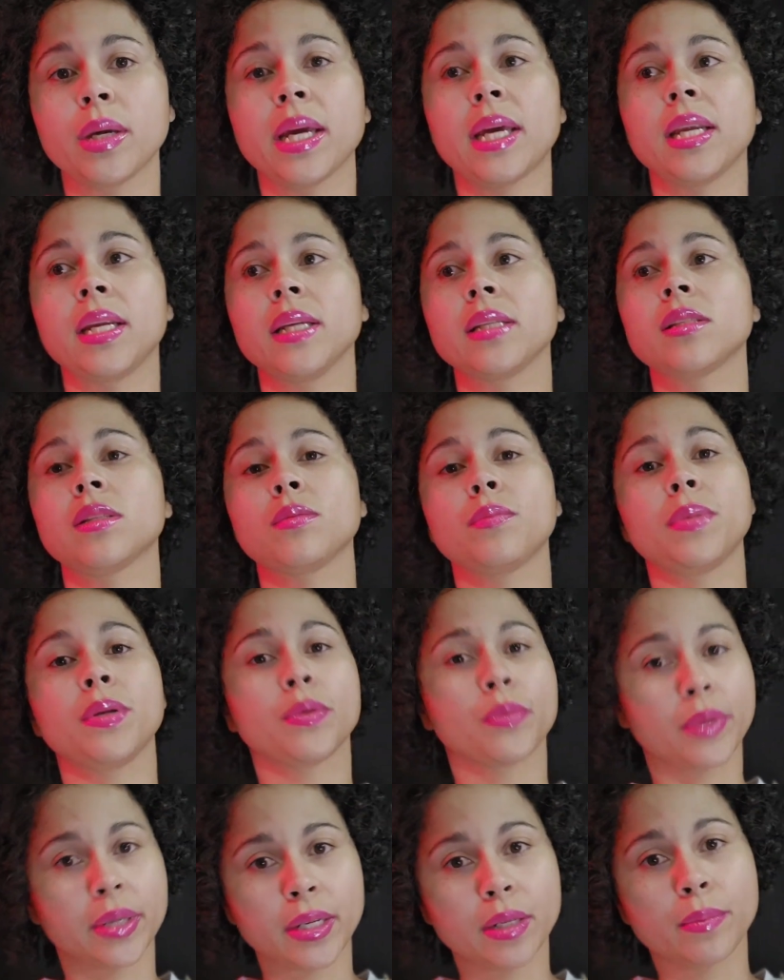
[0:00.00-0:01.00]
And it needs to
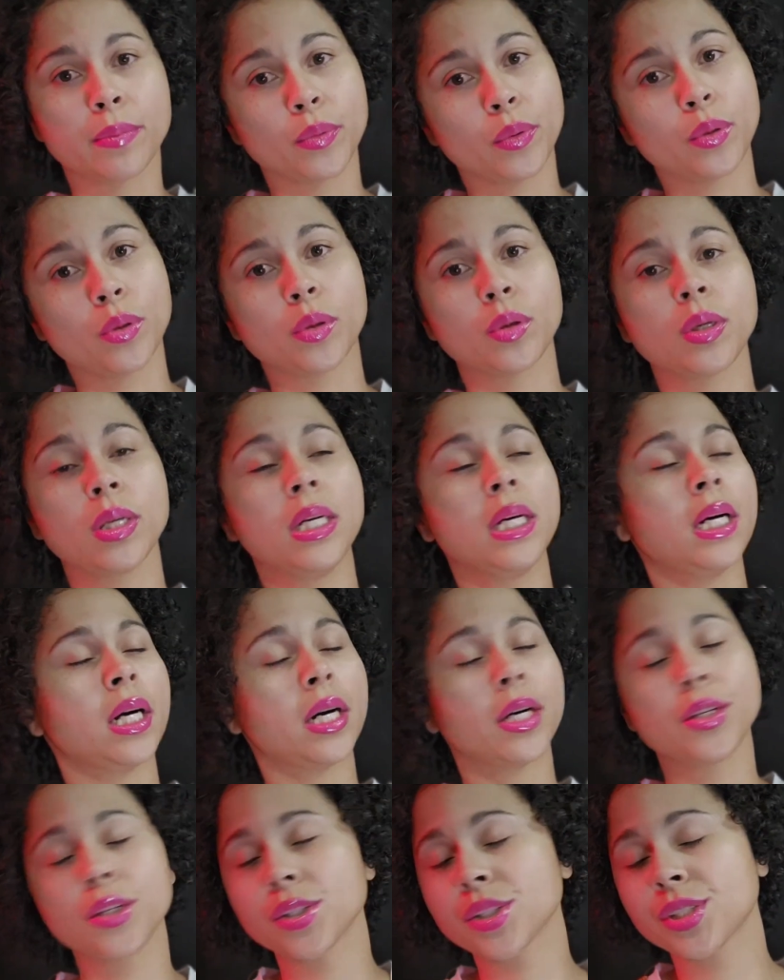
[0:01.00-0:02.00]
be readable,
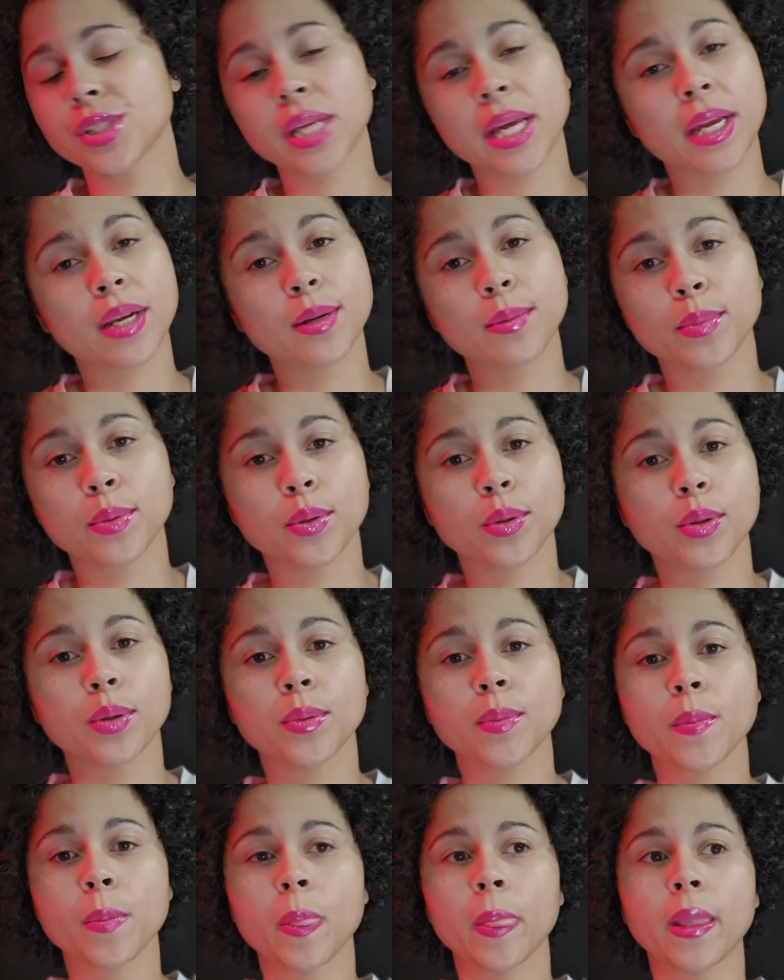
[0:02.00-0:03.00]

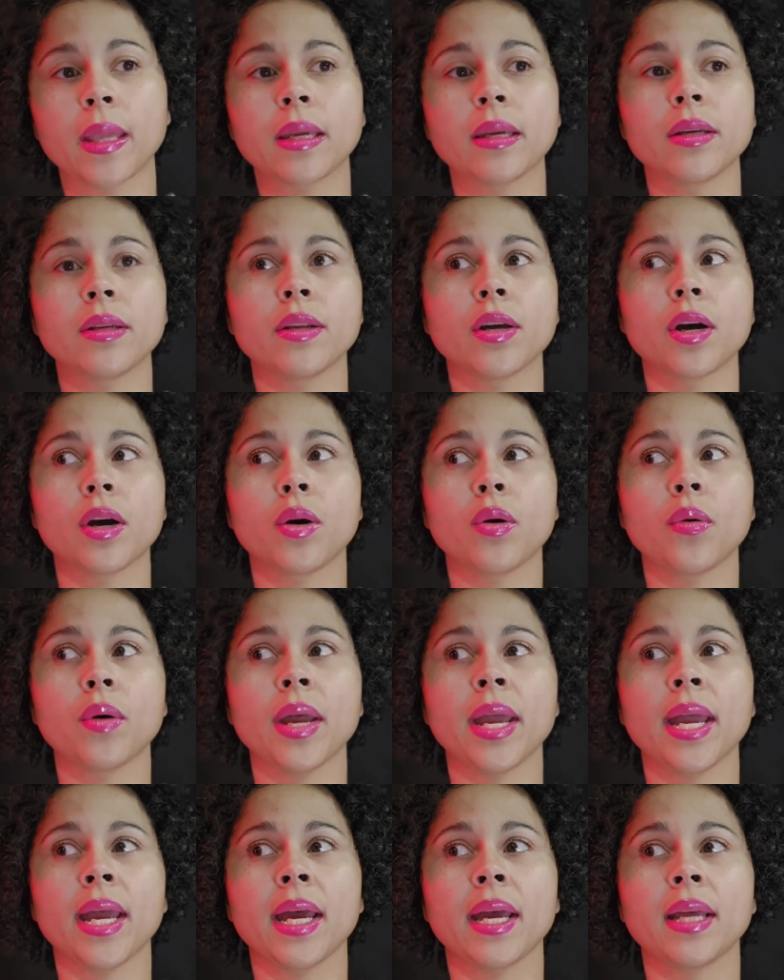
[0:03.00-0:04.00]
understandable,
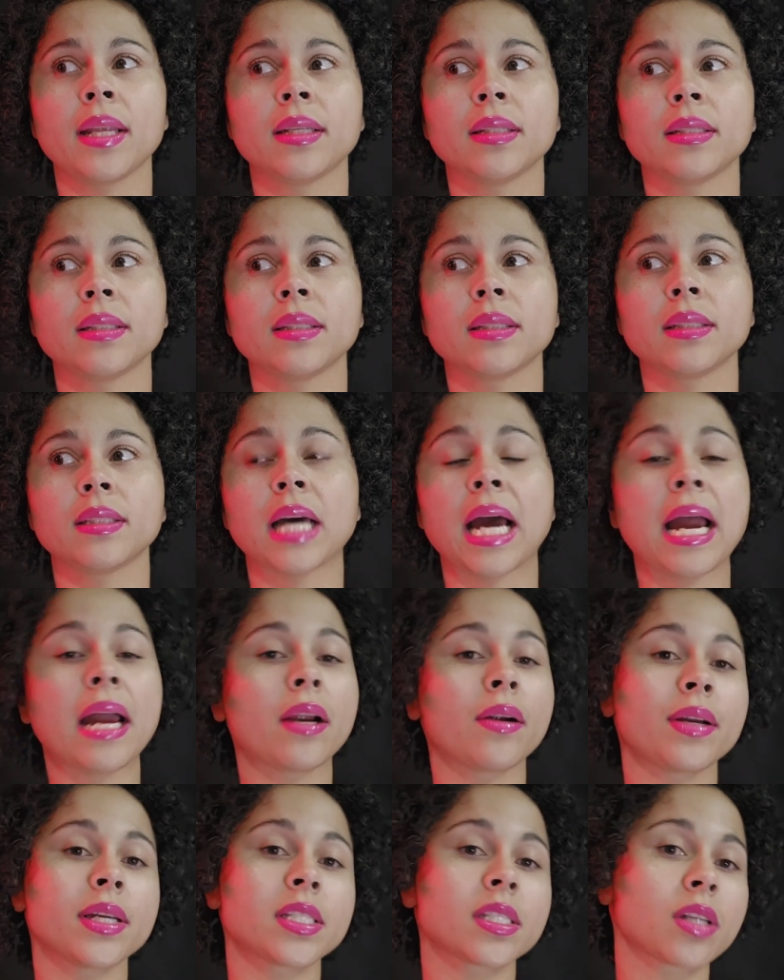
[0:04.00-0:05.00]
and the
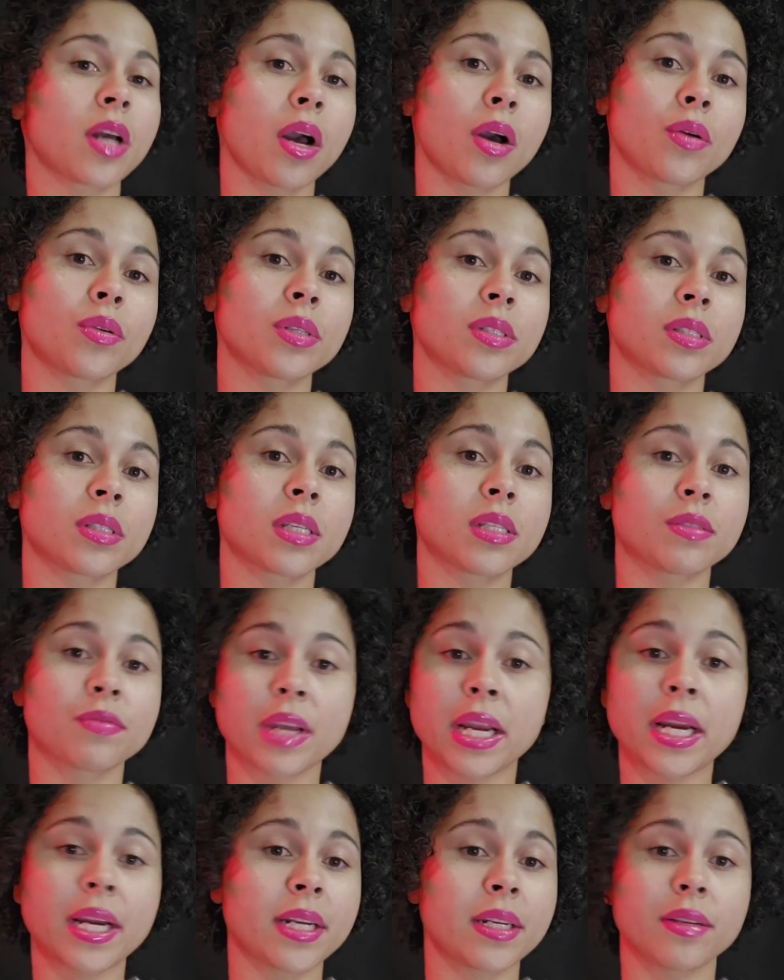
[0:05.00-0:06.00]
IRS code is
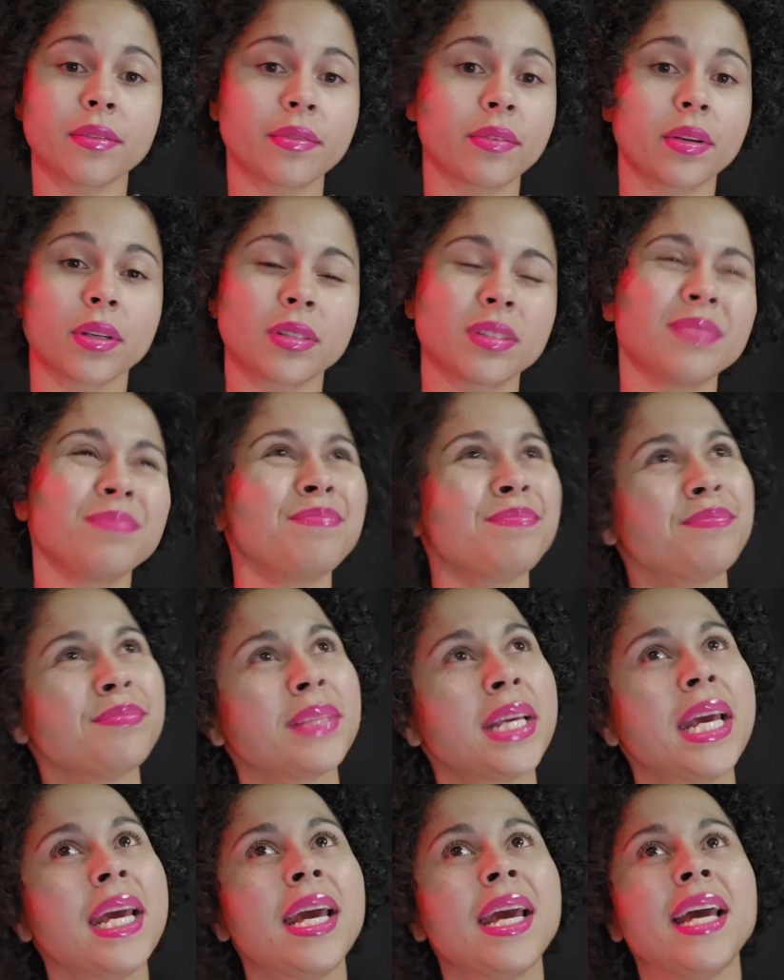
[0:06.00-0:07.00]
very
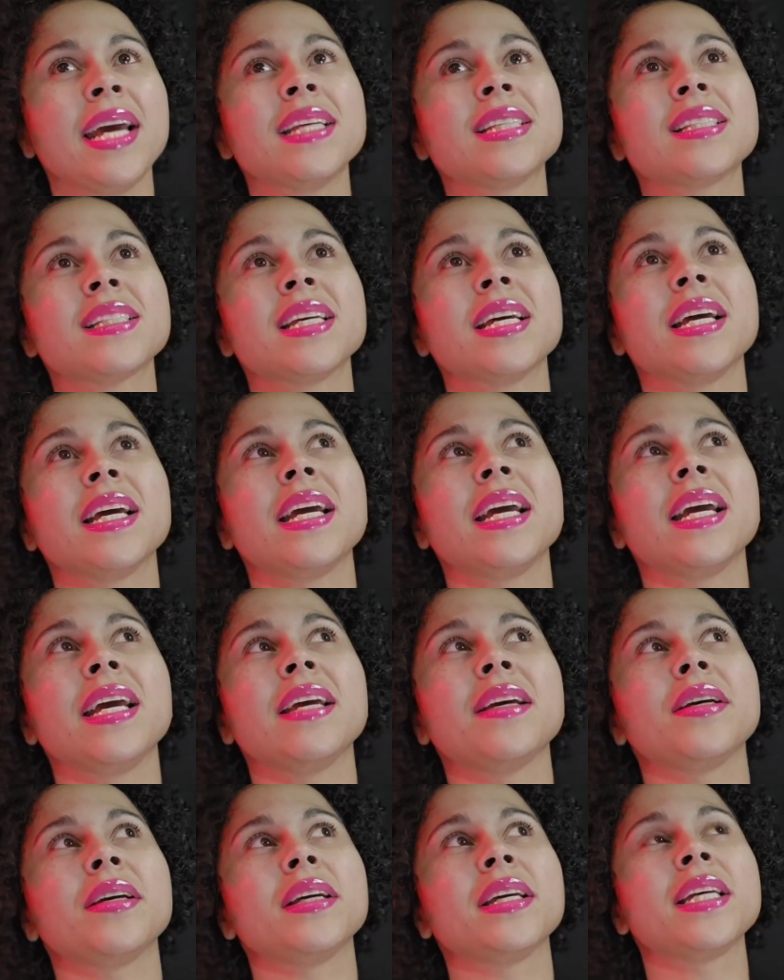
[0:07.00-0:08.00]
difficult.
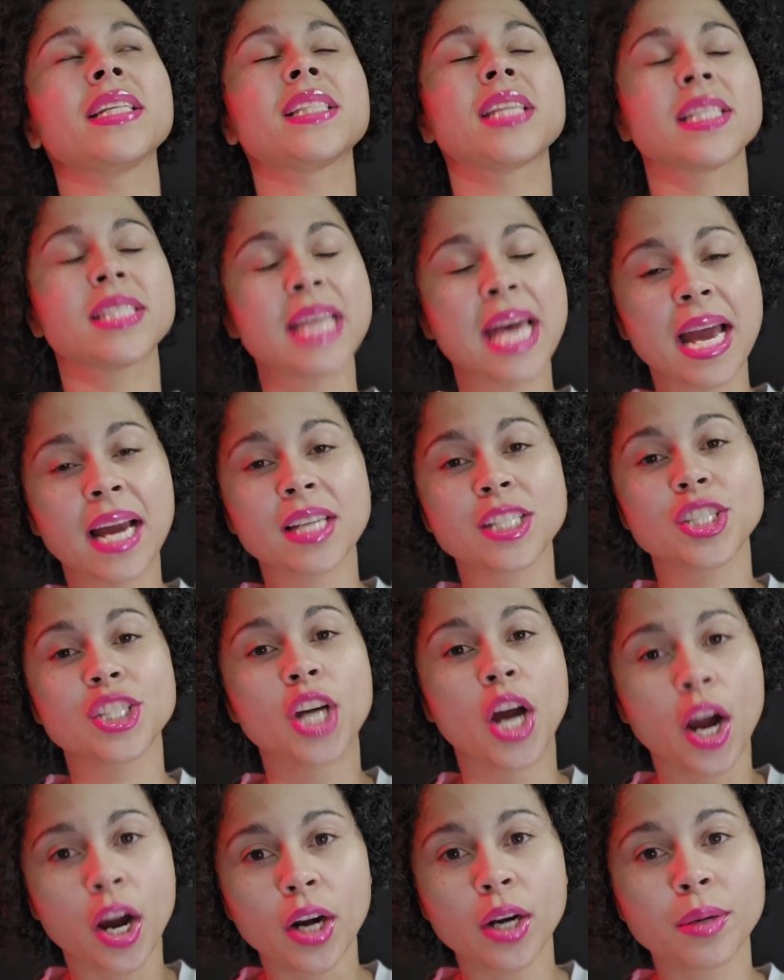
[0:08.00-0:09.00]
It's the tax
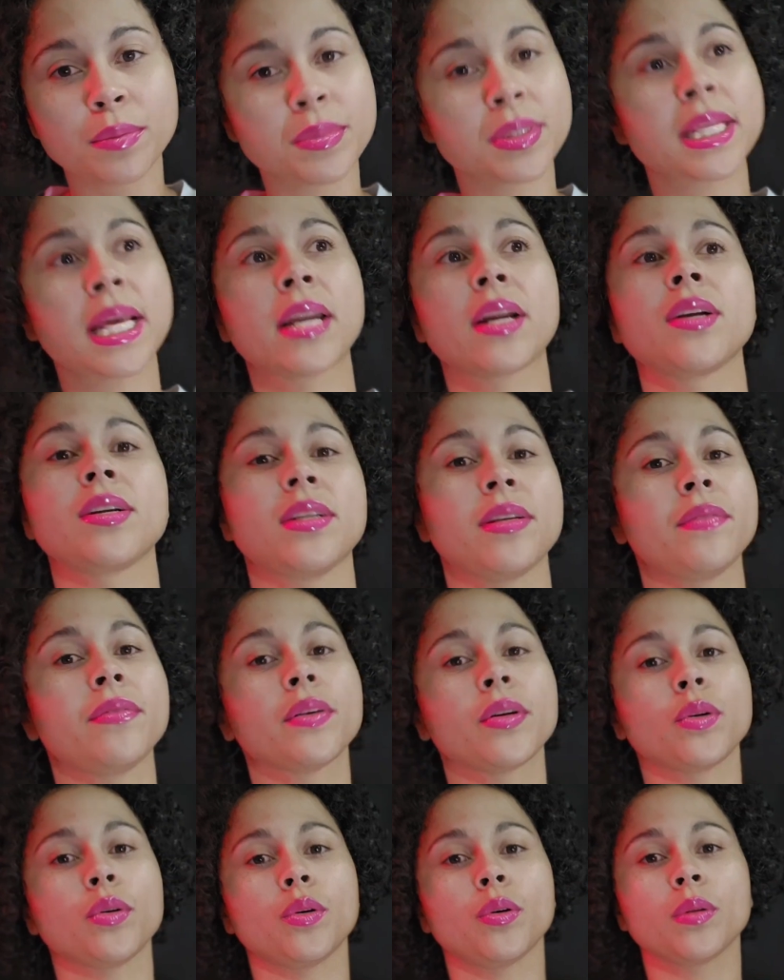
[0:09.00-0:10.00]
terms that are
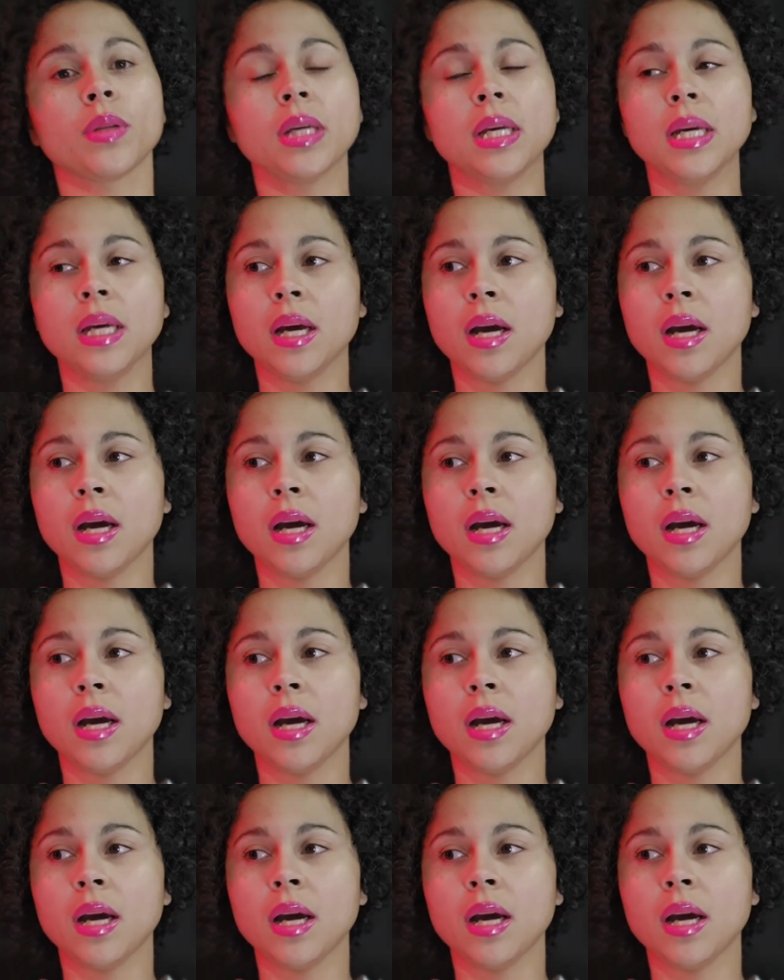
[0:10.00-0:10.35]
difficult.